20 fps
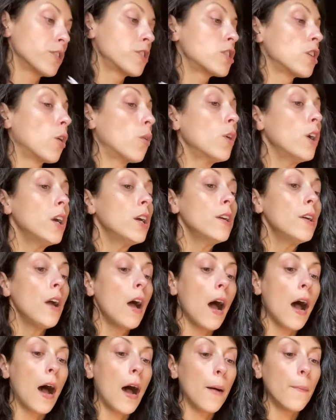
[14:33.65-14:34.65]
So
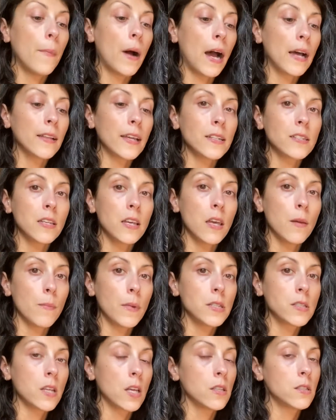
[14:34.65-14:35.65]
I like to keep my
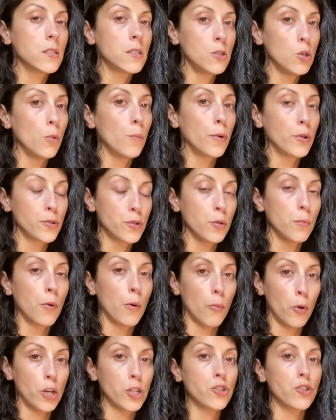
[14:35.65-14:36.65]
skin super, super
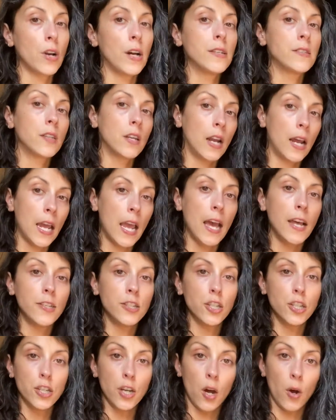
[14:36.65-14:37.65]
moisturized, and I head
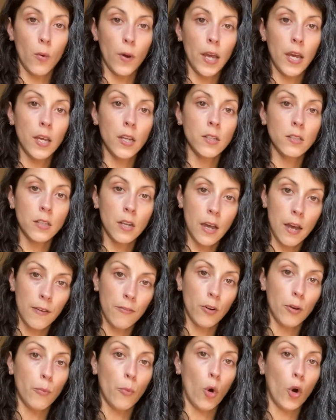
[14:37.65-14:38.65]
to toe it
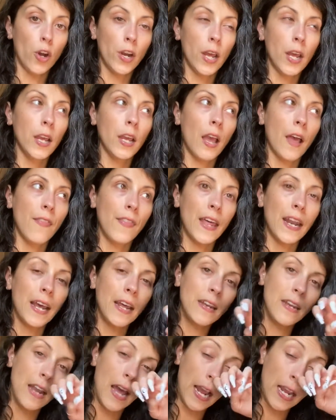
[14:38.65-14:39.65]
every morning. And then at
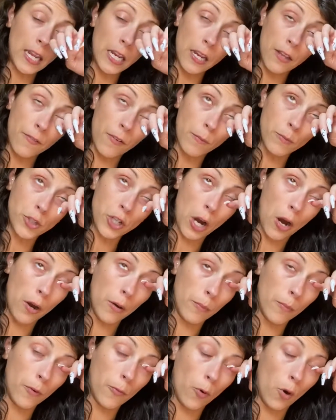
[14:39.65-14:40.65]
night, if I'm
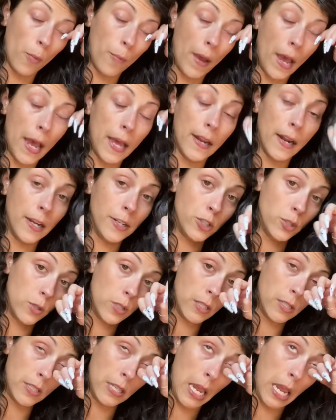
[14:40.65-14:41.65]
showering before bed, I do the
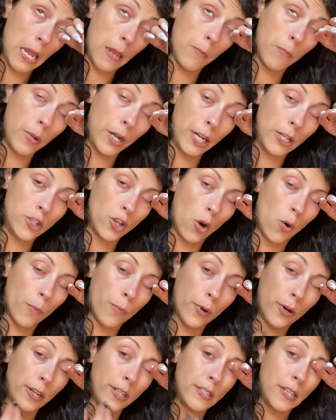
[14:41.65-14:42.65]
same, but I don't
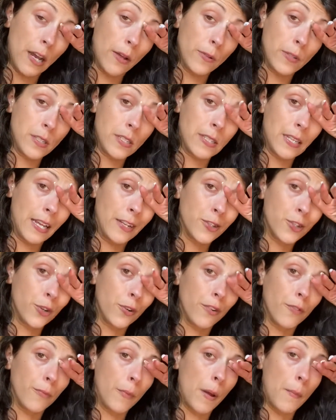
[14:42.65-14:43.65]
put it down the center
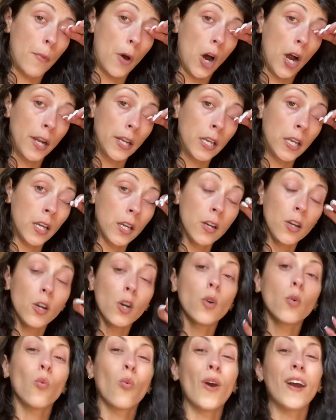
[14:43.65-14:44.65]
of my body
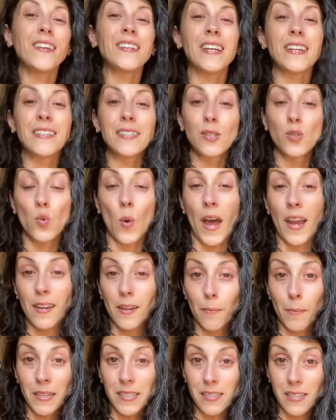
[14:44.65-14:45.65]
where I tend to sweat
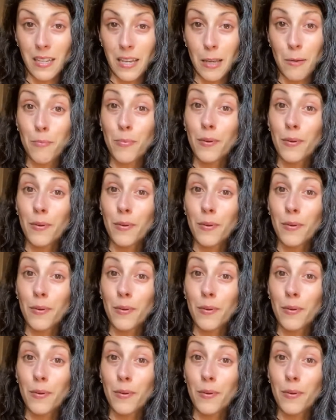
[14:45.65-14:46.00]
in my sleep.